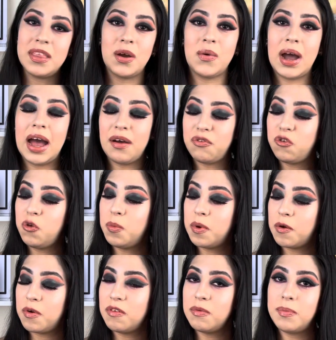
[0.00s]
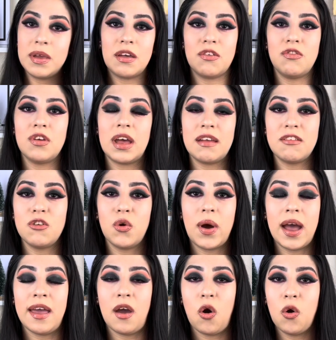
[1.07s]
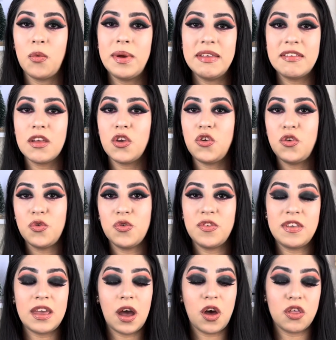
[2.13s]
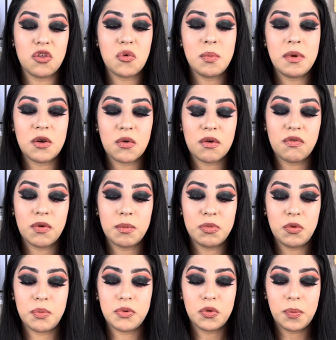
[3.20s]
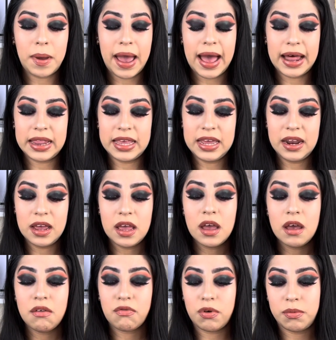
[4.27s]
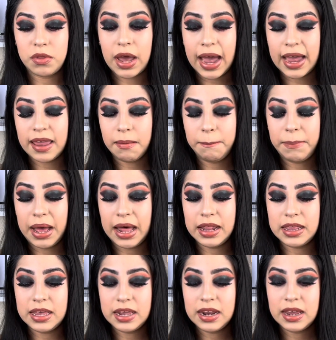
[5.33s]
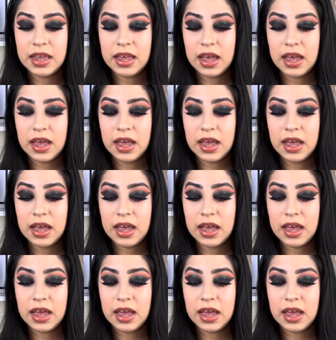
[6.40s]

I have two mirrors because you guys know I always use the other mirror from the blue palette, from the R.E.M palette.